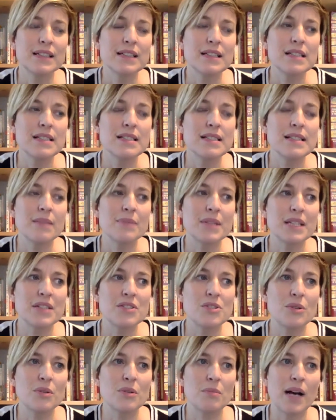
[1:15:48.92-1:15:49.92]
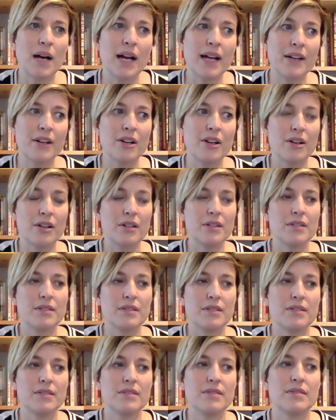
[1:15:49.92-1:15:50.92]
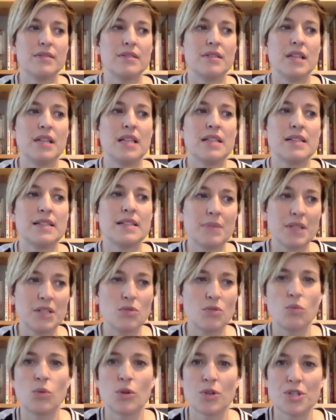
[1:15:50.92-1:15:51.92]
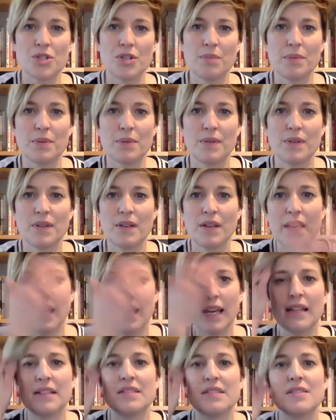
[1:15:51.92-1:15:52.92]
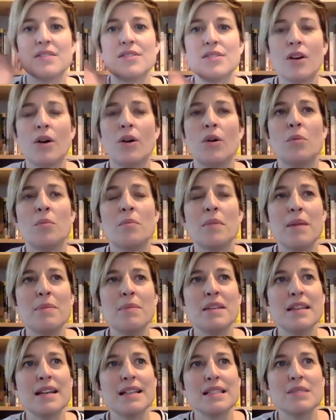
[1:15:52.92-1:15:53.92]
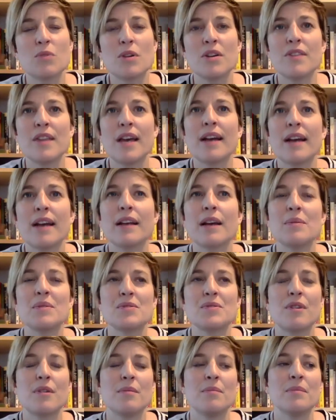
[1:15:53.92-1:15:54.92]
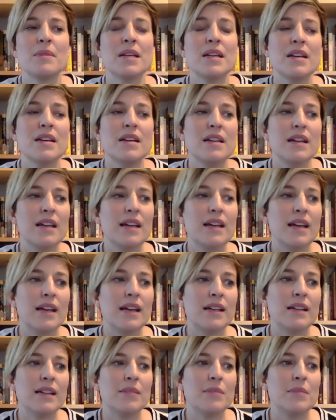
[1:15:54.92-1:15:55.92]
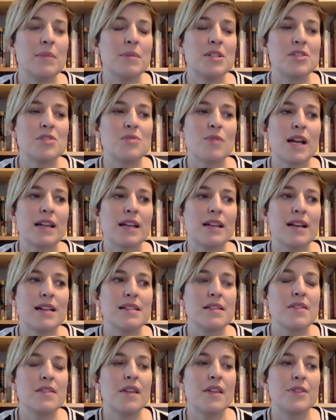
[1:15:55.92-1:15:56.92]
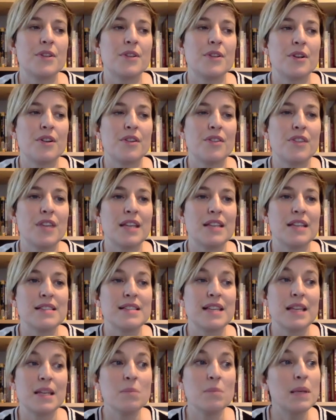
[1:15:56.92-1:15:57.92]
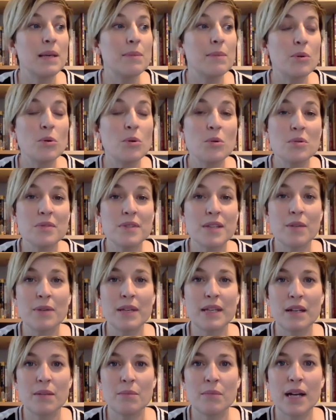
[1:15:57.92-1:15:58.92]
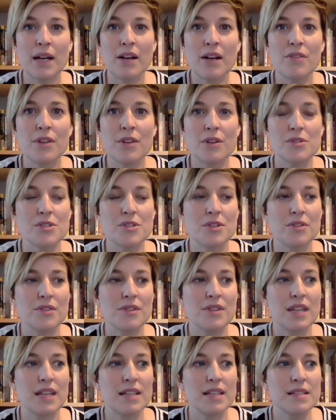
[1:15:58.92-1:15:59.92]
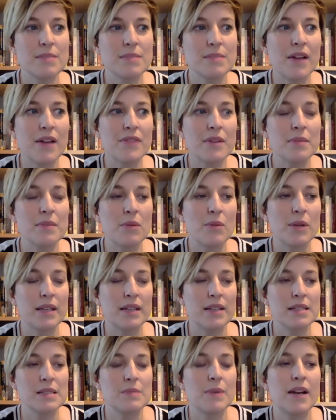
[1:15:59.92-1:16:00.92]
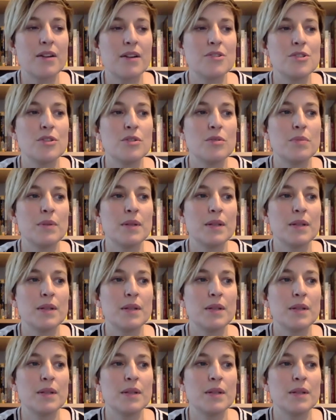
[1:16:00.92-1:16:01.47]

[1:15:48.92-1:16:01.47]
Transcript: something to admire and something to worship. And so maybe that's where that comes from. And maybe just recognizing that there are things in people that we can admire. There are certain things about them that we can aspire to, but